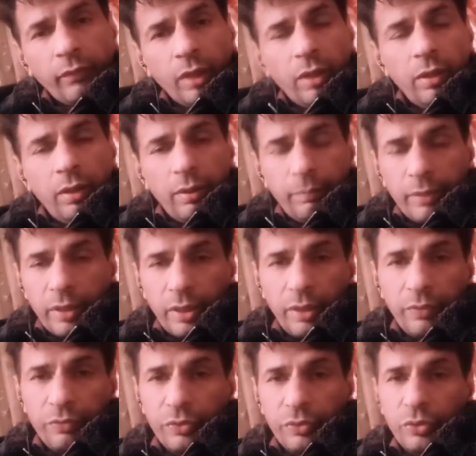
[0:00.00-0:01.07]
But if
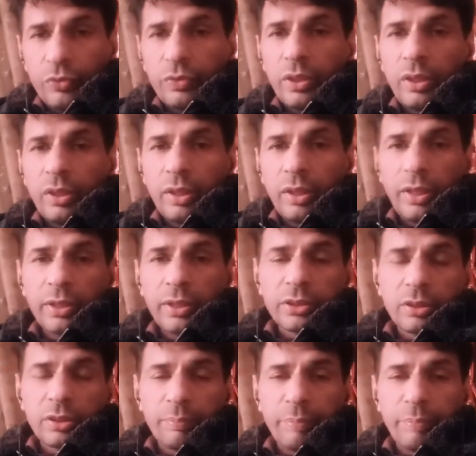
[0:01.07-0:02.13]
you will teach
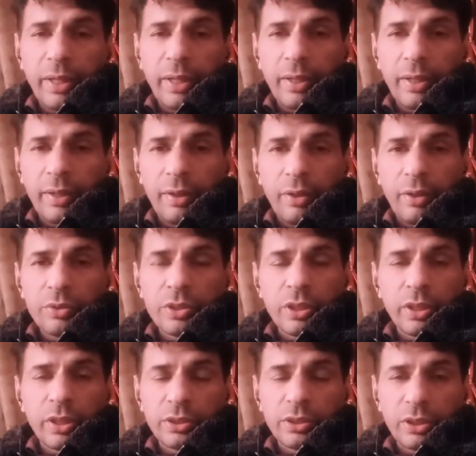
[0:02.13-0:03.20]
parrot to say
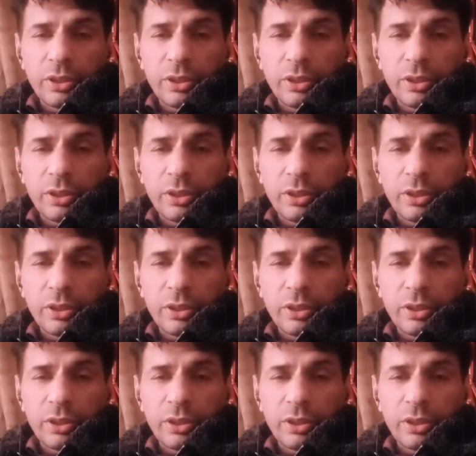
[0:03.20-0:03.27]
cheese,